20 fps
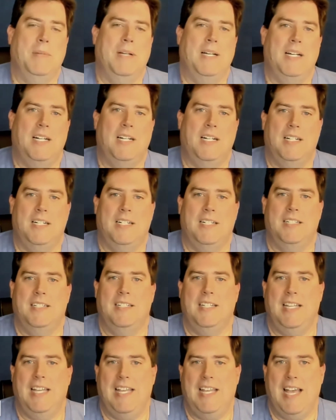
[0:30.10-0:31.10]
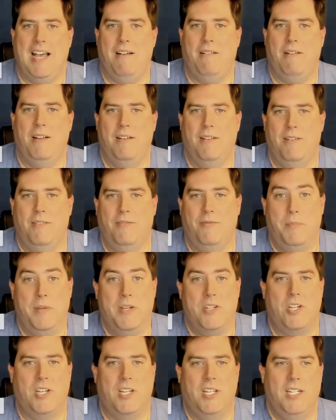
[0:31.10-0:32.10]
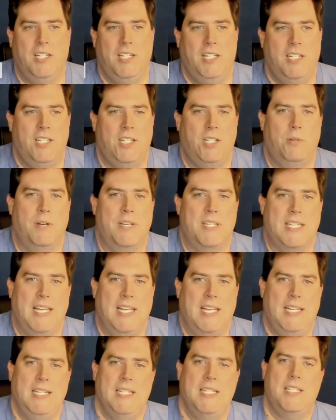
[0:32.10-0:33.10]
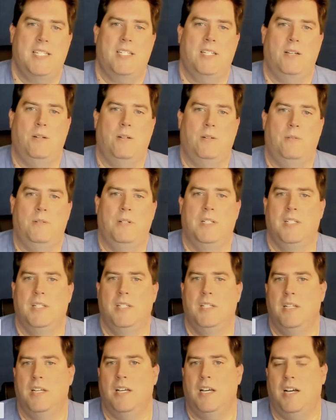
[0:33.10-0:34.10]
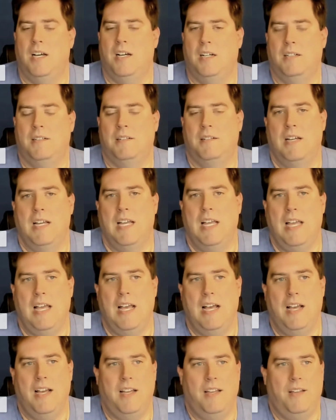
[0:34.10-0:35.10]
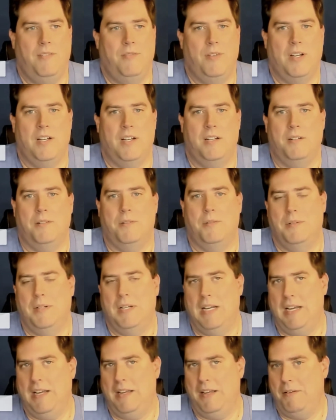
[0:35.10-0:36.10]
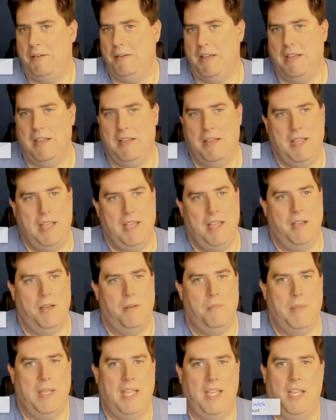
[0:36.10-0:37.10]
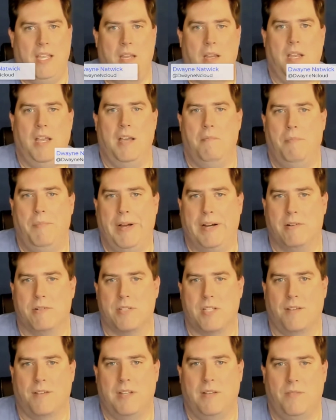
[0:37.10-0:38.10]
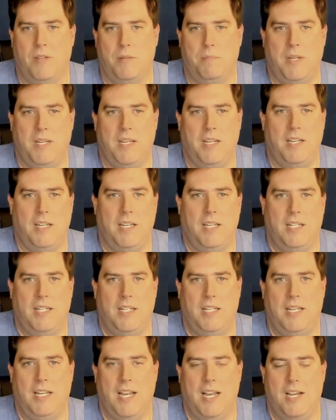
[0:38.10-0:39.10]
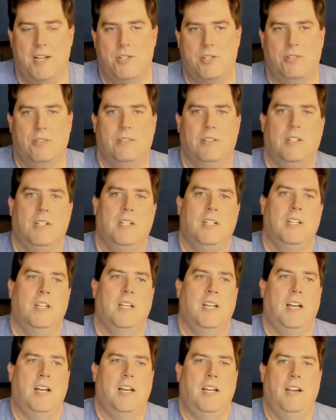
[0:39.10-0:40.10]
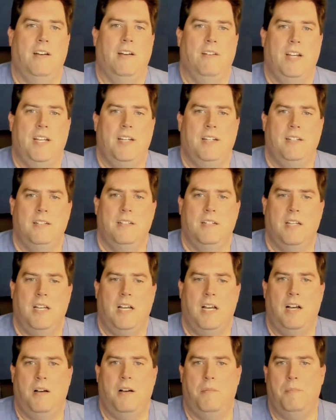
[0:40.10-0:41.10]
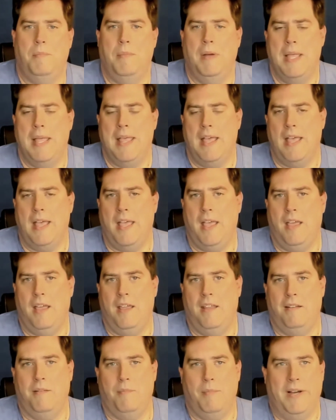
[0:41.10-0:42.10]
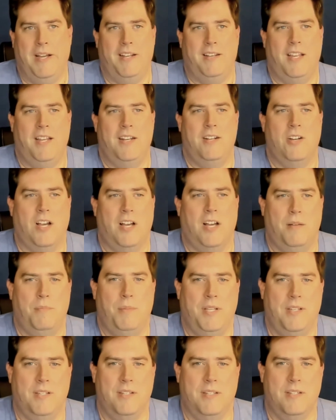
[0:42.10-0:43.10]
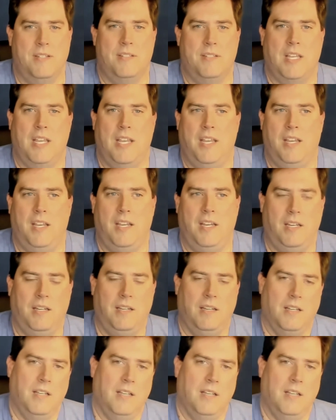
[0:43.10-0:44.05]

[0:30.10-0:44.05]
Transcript: out of Michigan in the USA. So I am a Microsoft MVP in the Azure area, and my day job is a